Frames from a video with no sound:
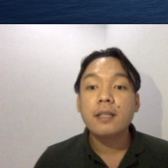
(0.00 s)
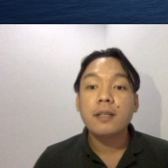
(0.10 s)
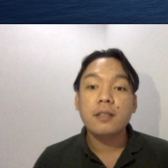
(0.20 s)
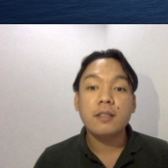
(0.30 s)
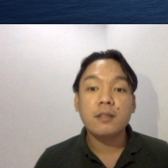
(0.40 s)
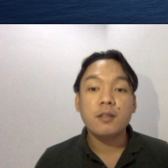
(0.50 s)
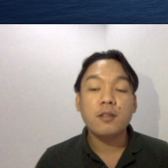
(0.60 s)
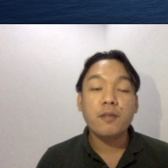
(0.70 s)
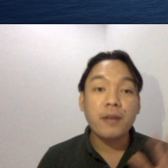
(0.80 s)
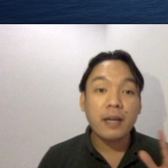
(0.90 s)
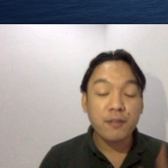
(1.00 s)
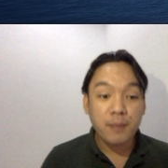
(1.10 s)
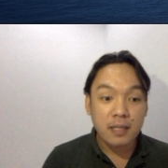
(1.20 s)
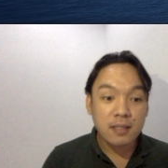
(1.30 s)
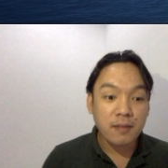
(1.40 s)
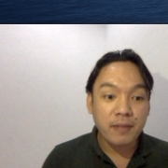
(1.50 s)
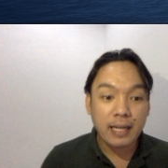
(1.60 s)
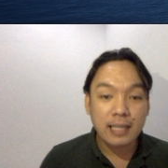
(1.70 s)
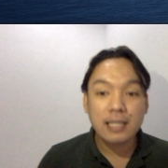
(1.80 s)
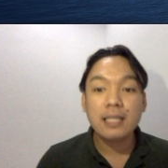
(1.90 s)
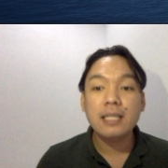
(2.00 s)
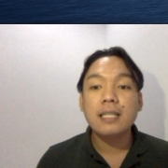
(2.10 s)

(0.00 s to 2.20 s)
These are the 5 basal phyla.